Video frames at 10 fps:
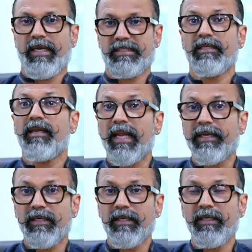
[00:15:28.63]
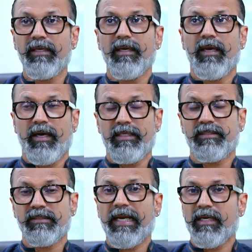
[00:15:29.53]
slightly
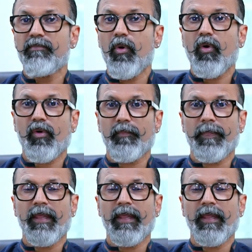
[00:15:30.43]
more.